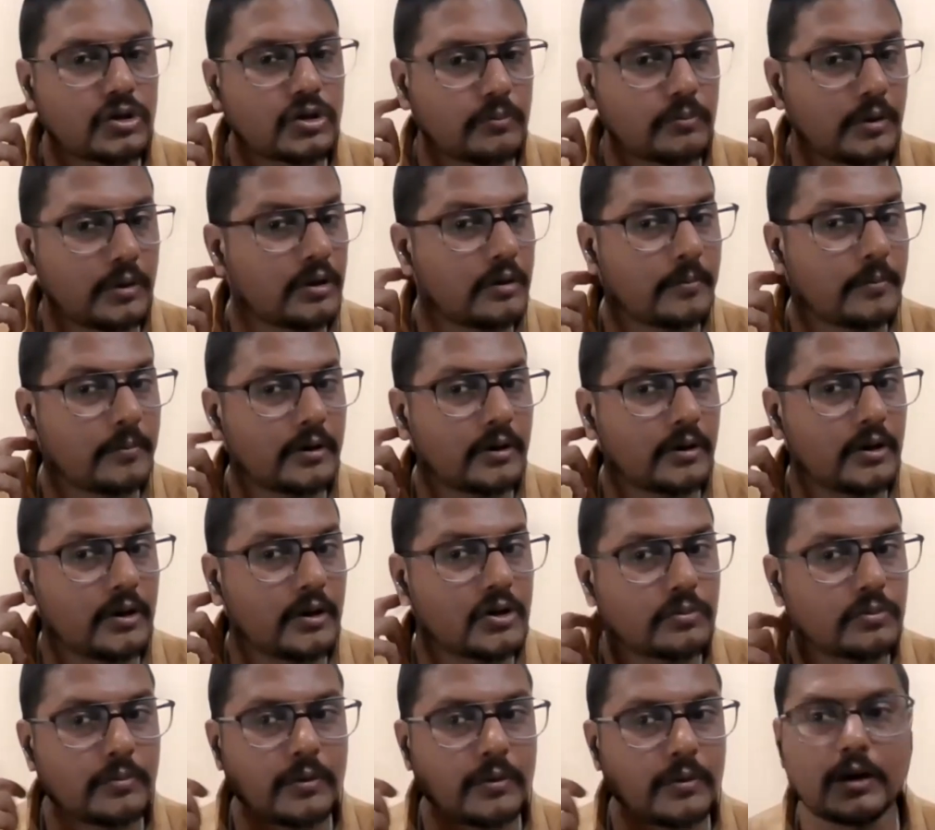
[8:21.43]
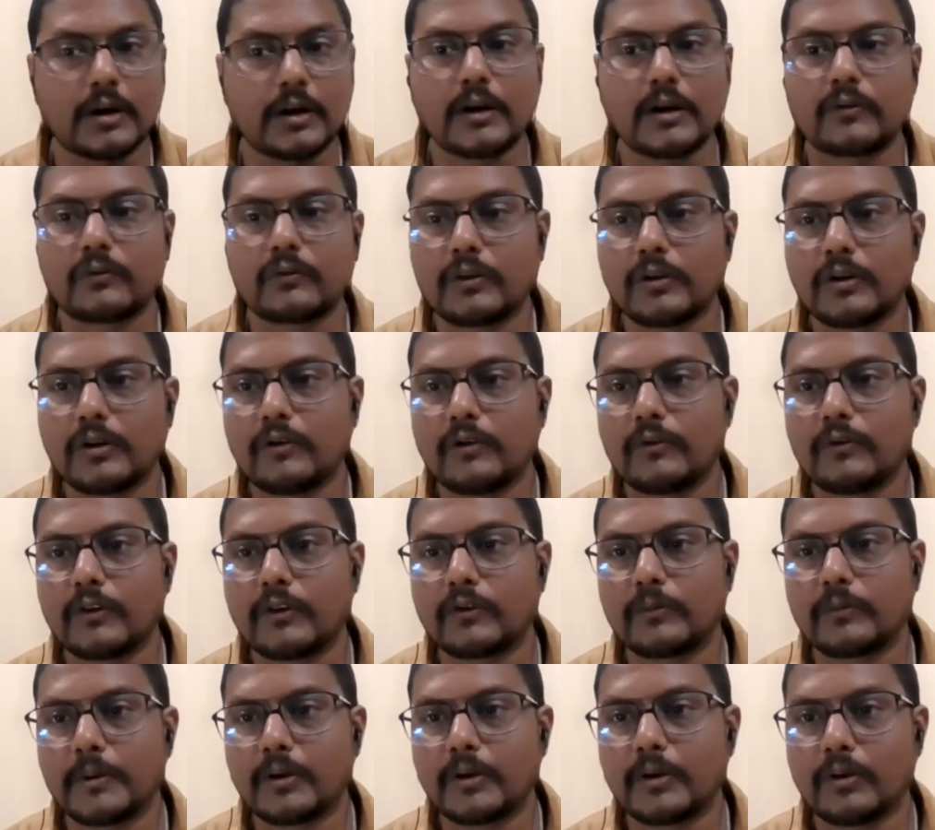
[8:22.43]
Madhya Pradesh, Maharashtra,
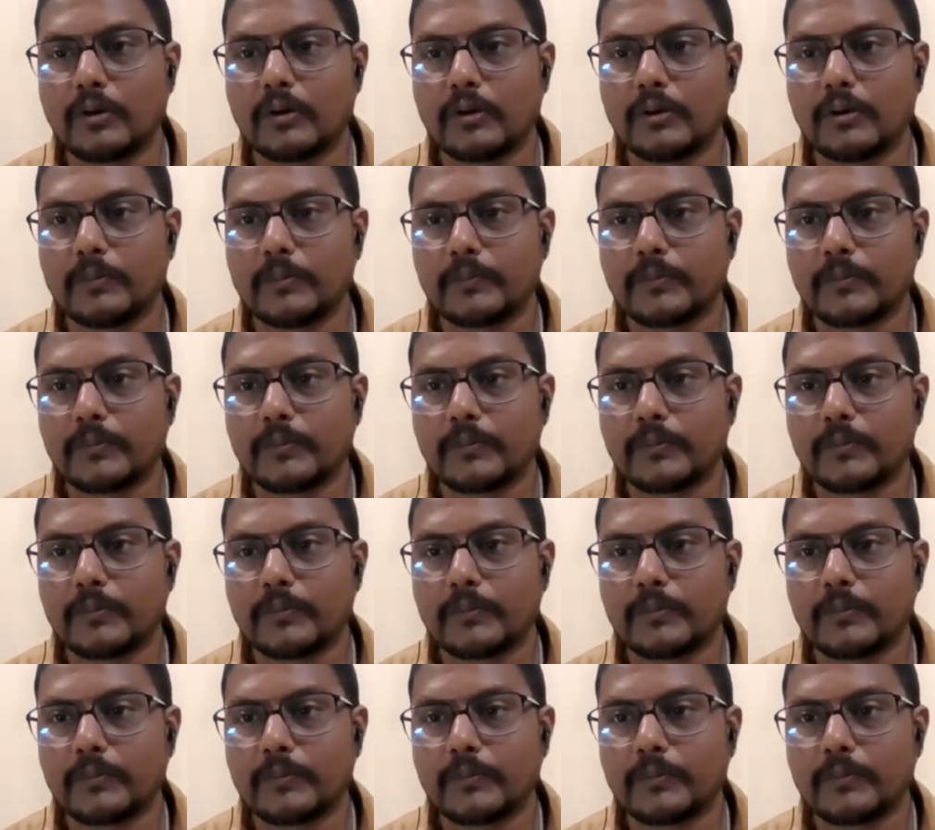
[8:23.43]
West Bengal.